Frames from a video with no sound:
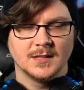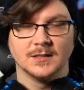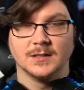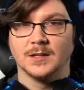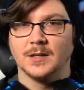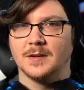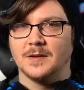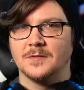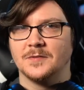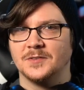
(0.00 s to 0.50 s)

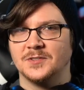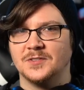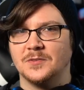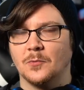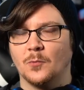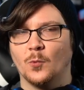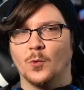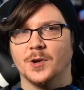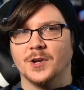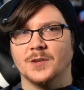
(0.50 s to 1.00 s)

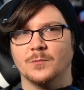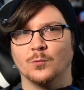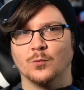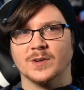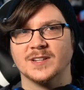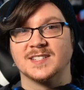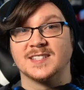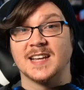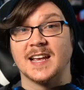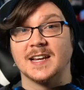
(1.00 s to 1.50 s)
would
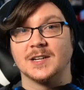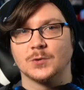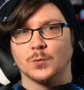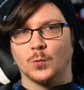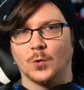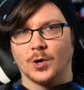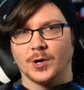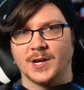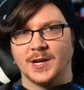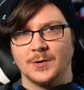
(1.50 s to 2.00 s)
resent
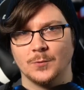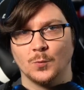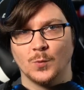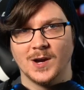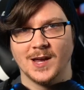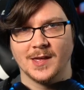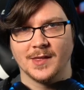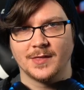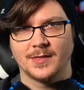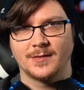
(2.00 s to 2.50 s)
working
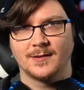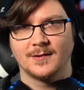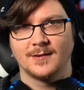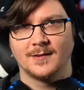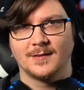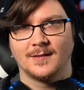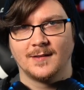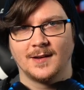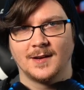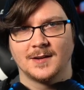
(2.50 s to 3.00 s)
with,
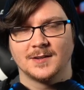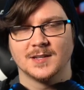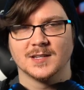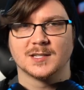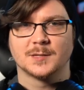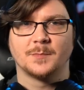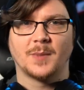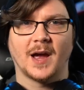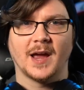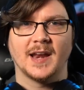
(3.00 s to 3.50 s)

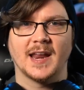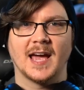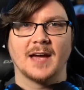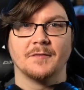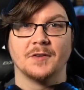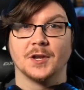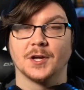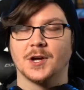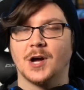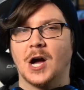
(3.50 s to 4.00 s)
despite
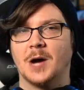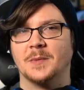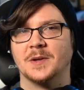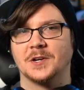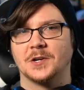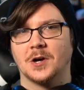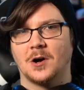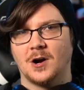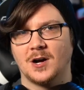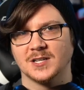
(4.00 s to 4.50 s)
having a
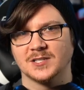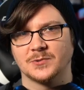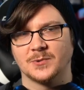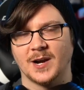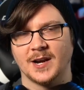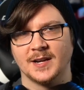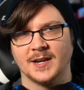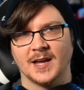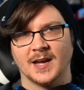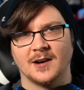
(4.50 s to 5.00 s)
common cause
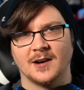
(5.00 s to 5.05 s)
right